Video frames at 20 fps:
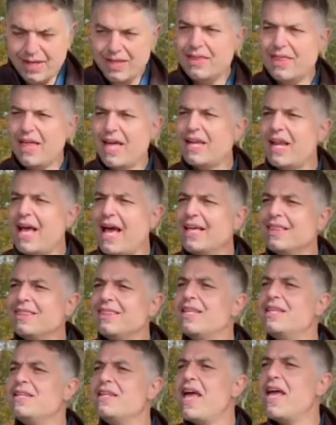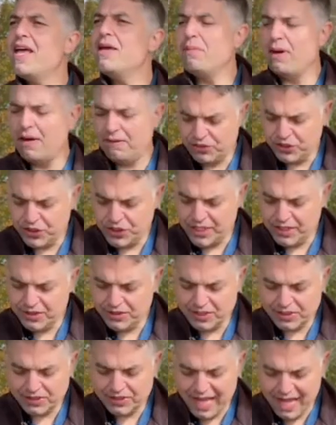That at the name of
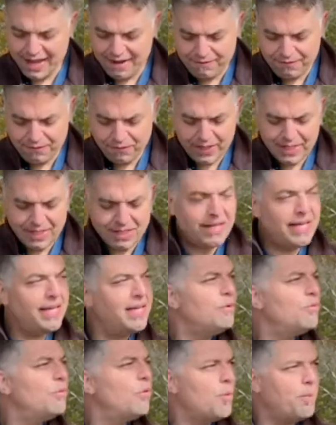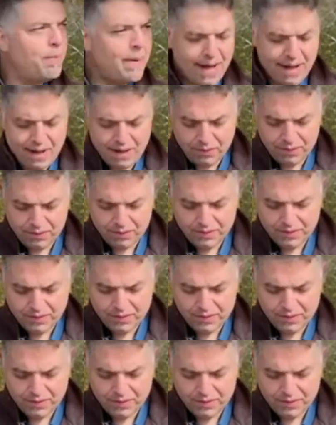Jesus, every knee will bow,